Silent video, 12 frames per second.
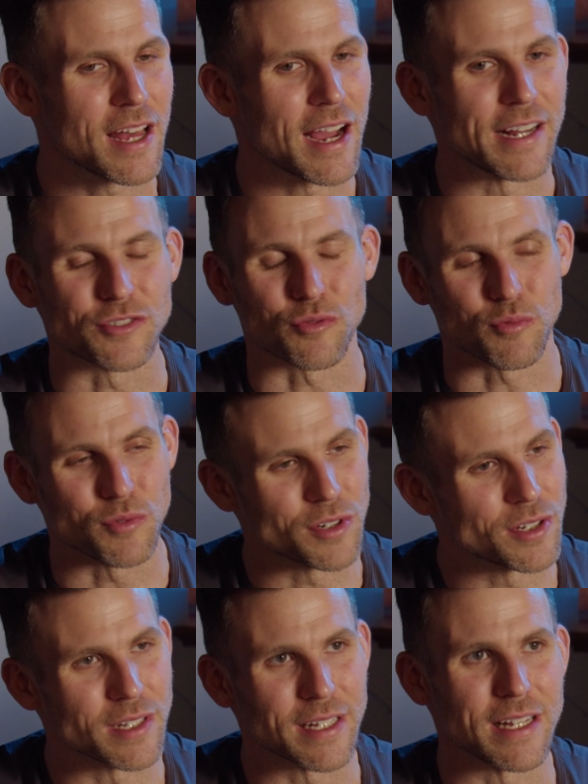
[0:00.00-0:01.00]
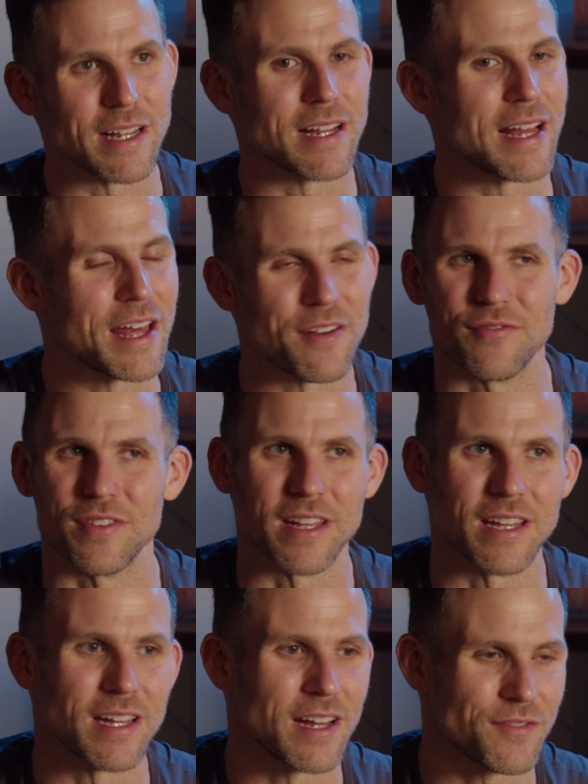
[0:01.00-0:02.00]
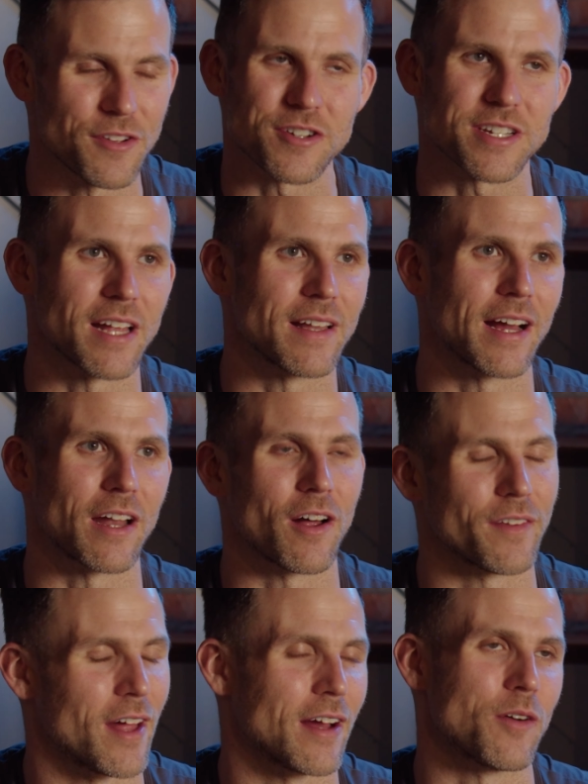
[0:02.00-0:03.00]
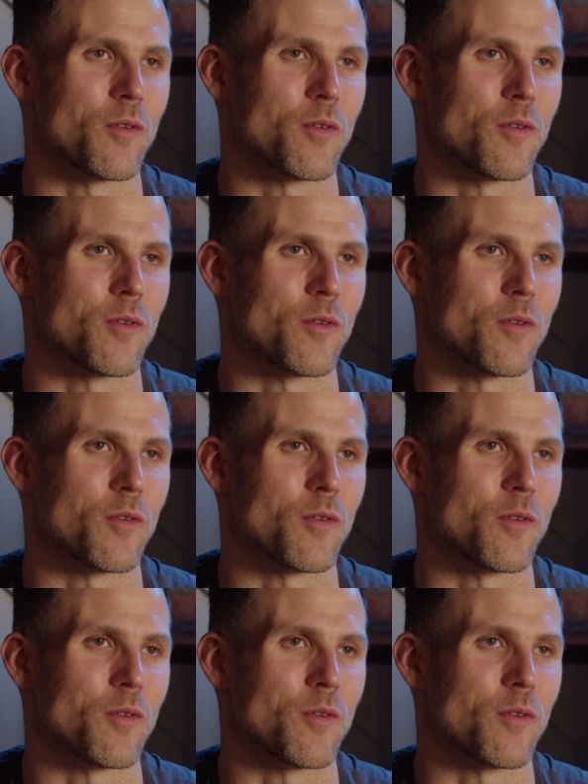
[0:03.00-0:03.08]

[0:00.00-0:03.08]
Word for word: it's really iffy if they're selling an online